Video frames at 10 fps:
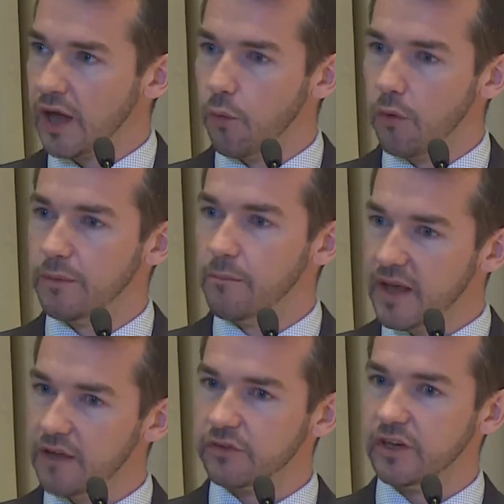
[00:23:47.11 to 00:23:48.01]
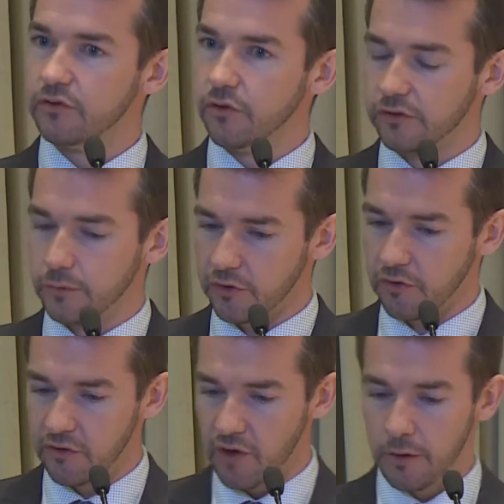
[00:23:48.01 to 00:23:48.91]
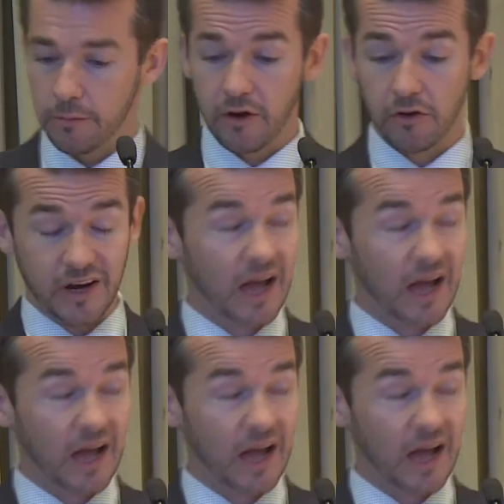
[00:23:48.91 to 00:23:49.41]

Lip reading: like what we may have seen during some of the Green Arabia periods.